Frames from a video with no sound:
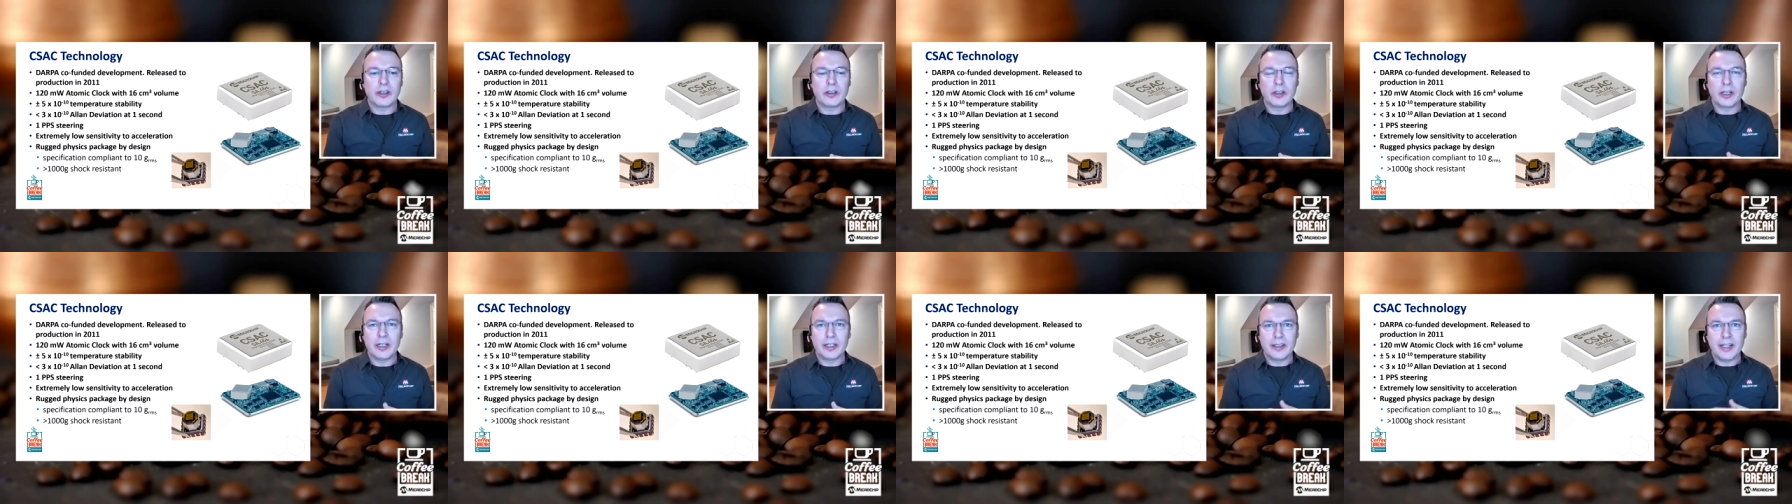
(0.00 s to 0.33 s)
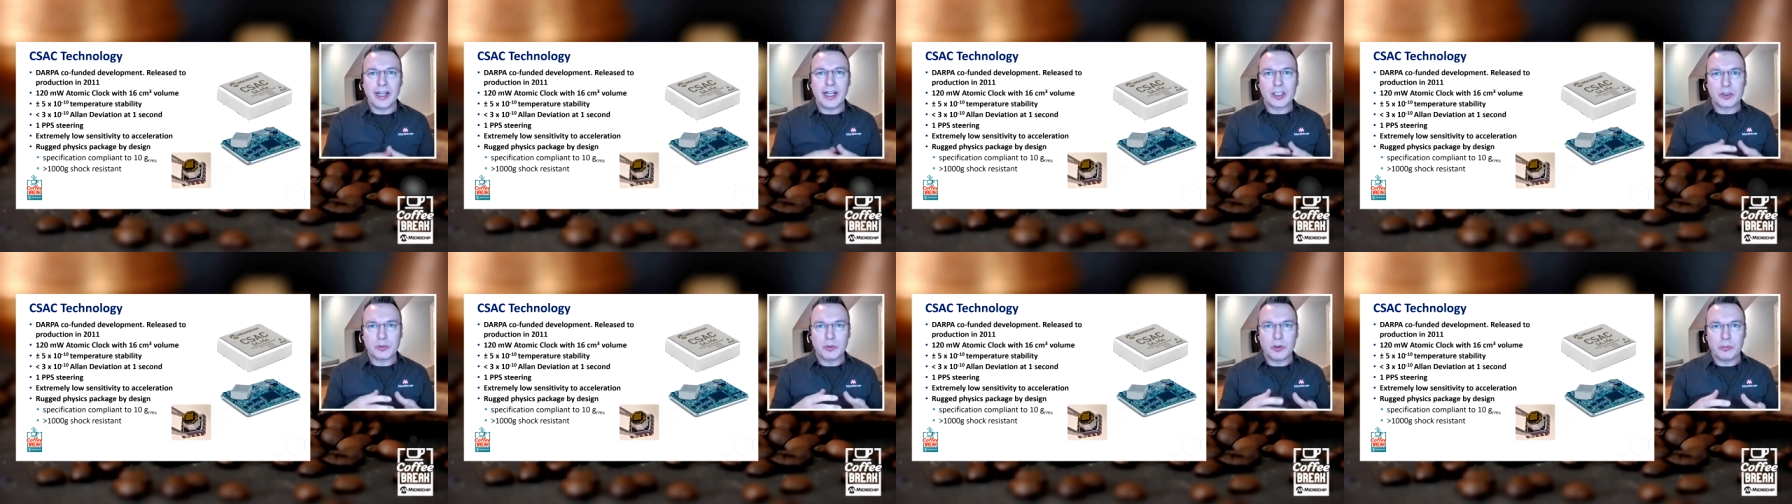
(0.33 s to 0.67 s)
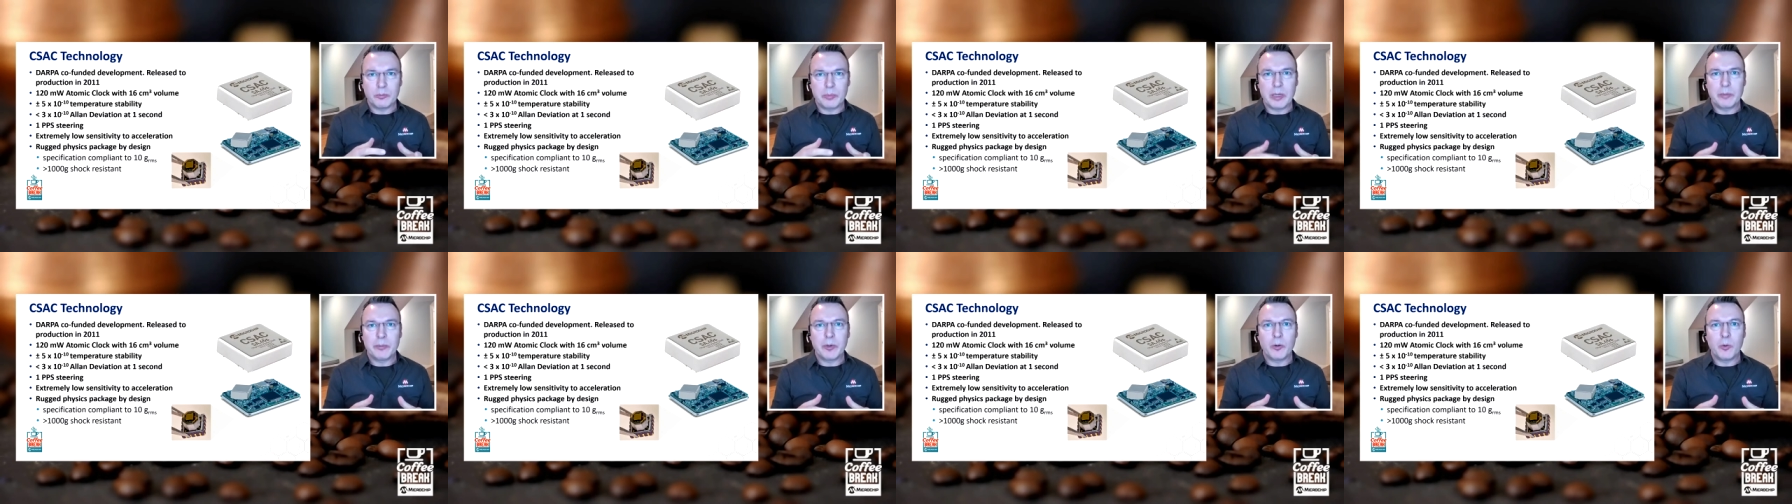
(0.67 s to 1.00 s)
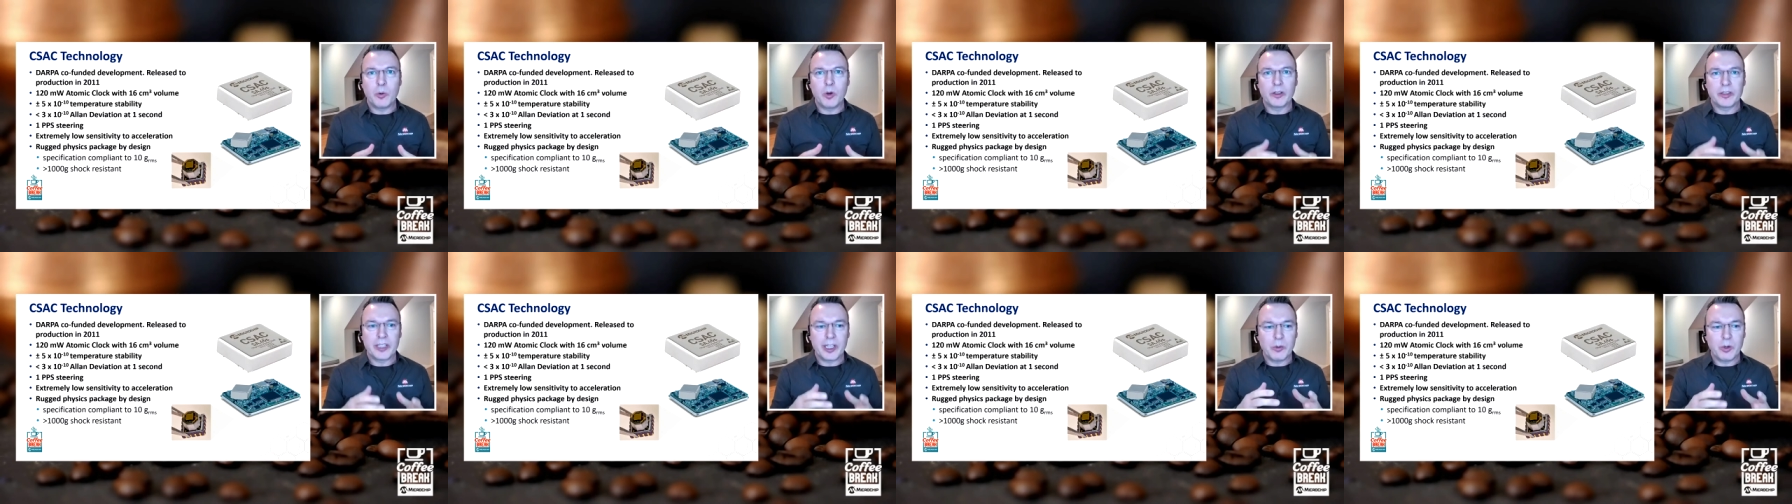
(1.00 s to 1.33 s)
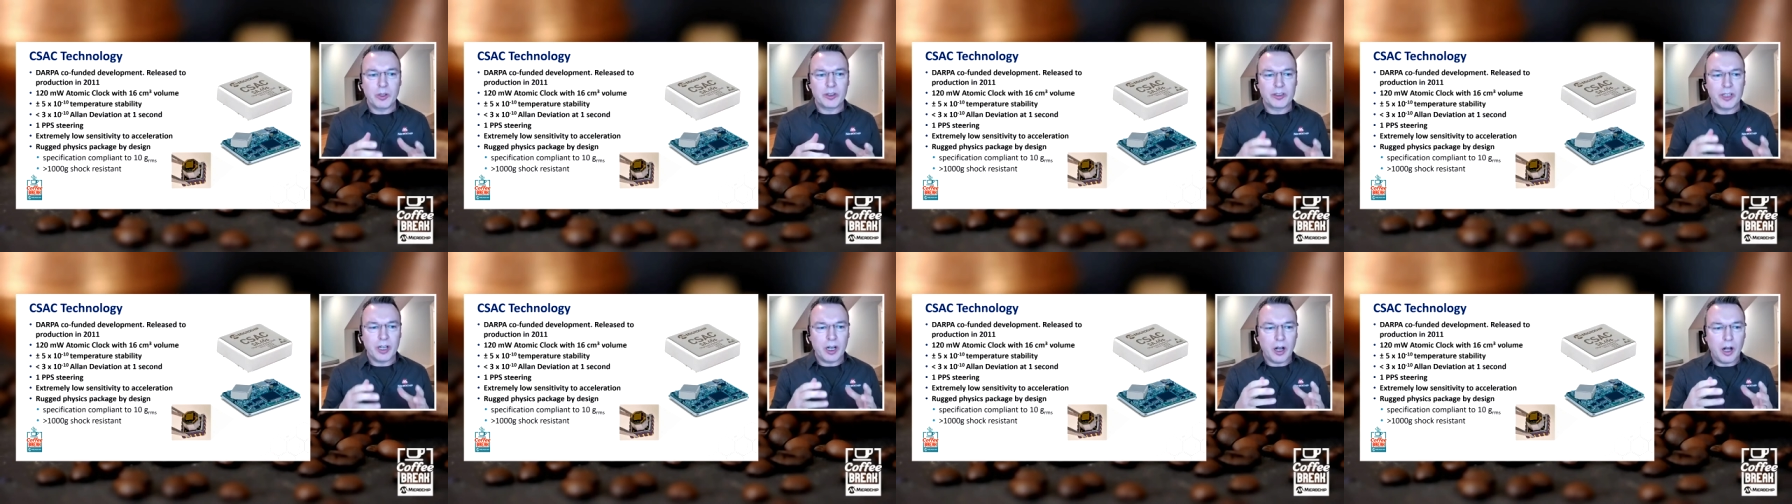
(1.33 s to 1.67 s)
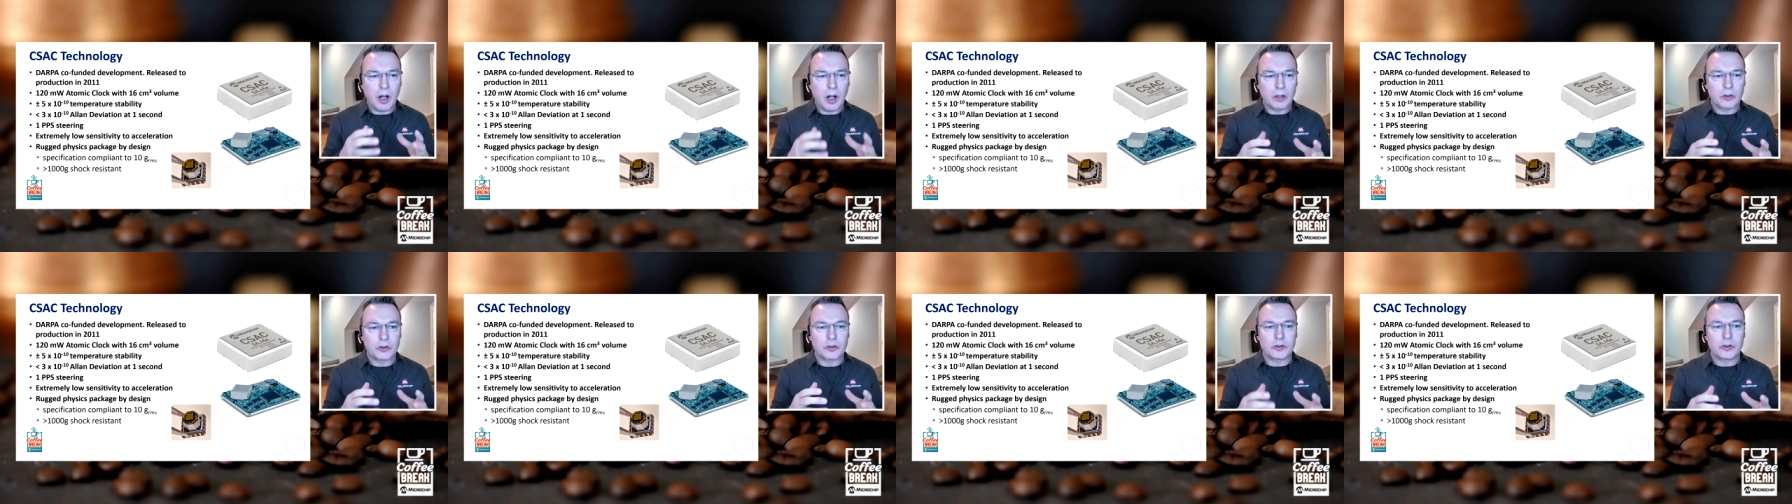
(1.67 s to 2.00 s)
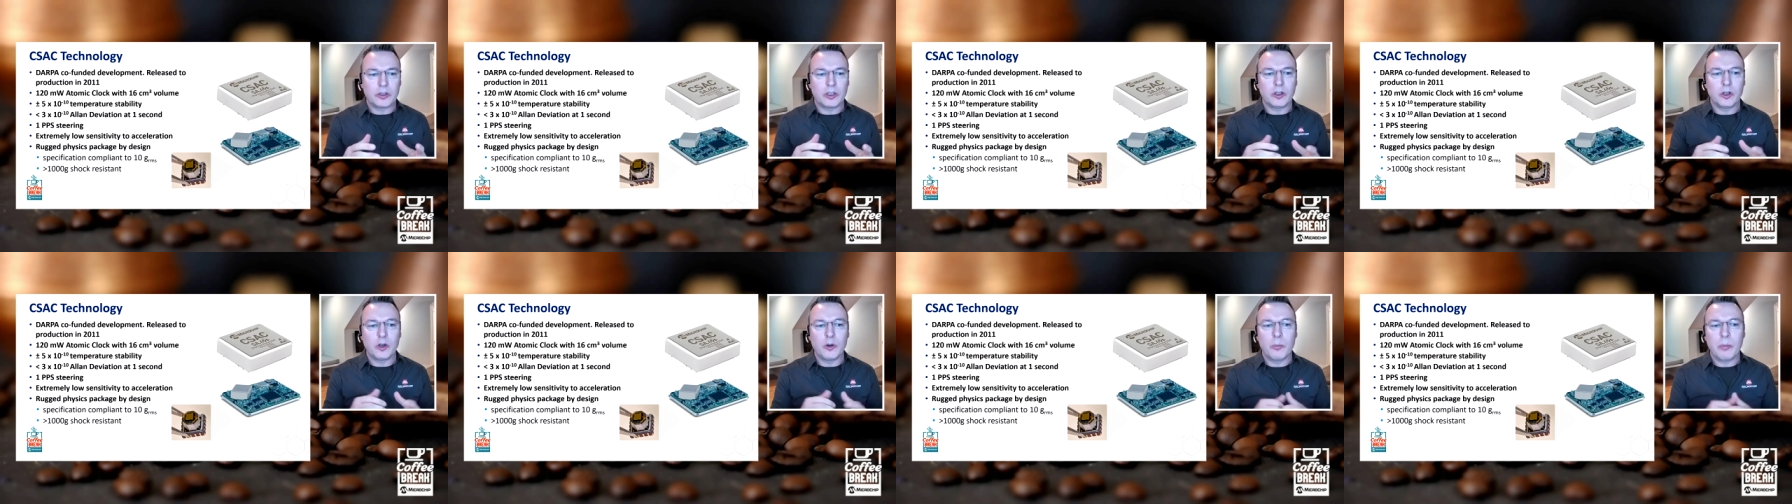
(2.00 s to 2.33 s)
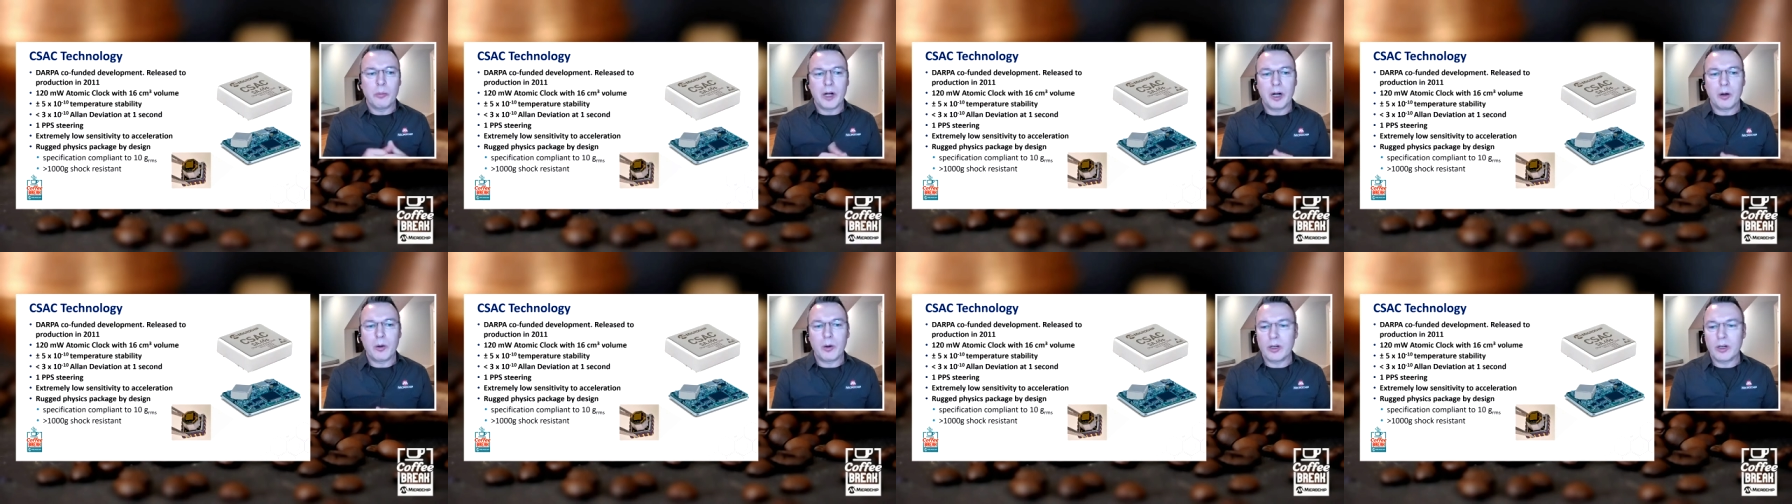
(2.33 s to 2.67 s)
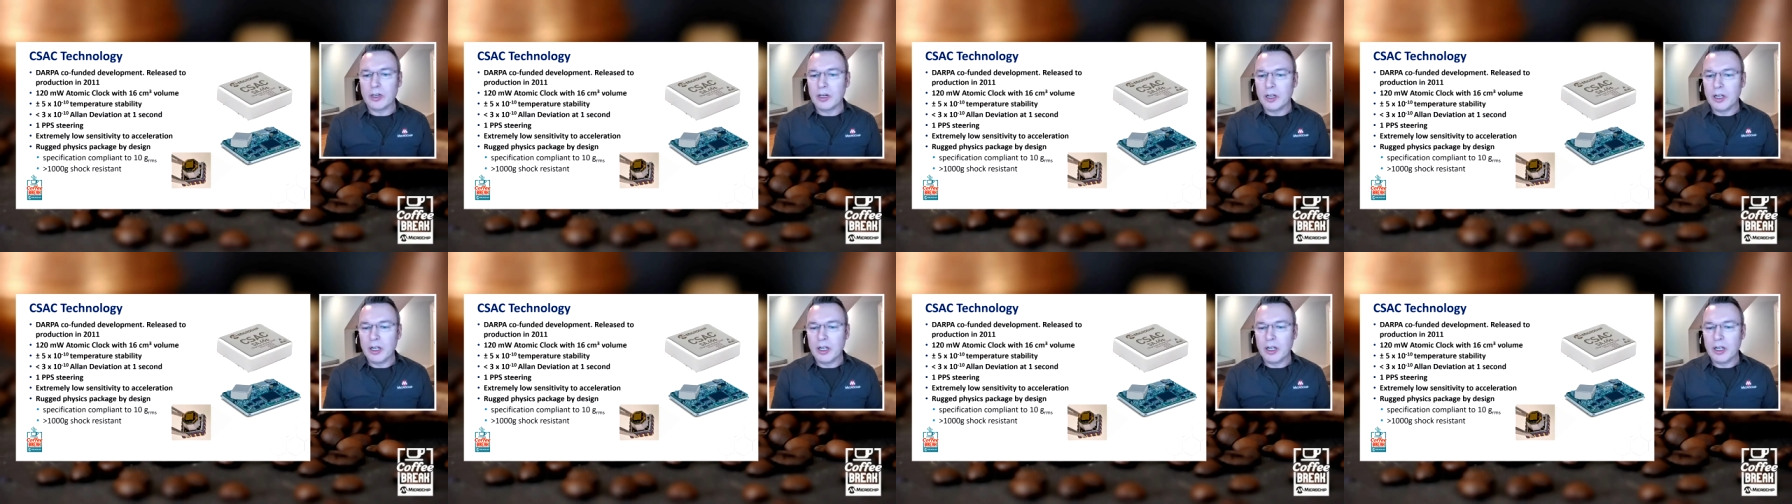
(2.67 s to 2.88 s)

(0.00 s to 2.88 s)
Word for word: And that's what people want. They want the ultra low power